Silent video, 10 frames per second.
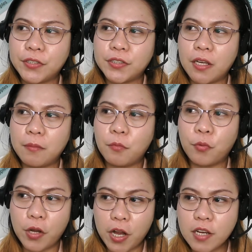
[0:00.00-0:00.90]
some
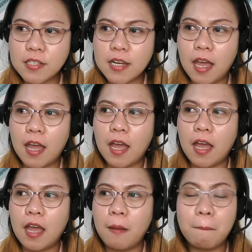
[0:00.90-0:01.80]
words
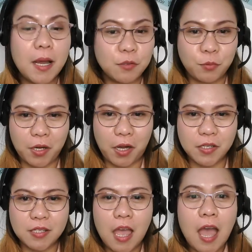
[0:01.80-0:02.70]
na bad
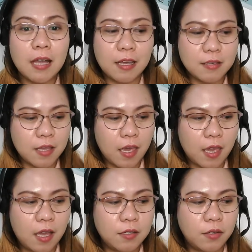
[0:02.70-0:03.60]
words,
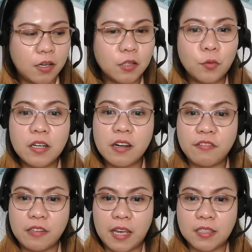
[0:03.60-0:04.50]
kasi ano, it will
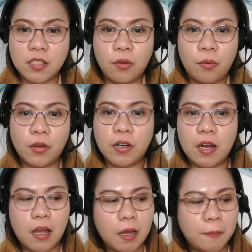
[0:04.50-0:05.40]
reflect your
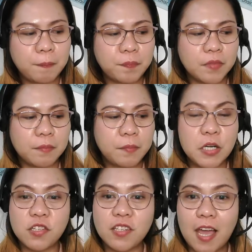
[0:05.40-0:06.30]

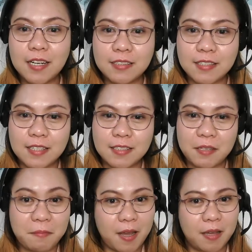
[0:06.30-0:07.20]
personality,
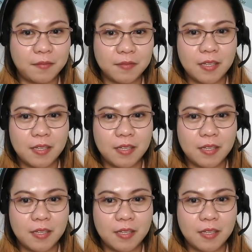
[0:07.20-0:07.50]
di ba?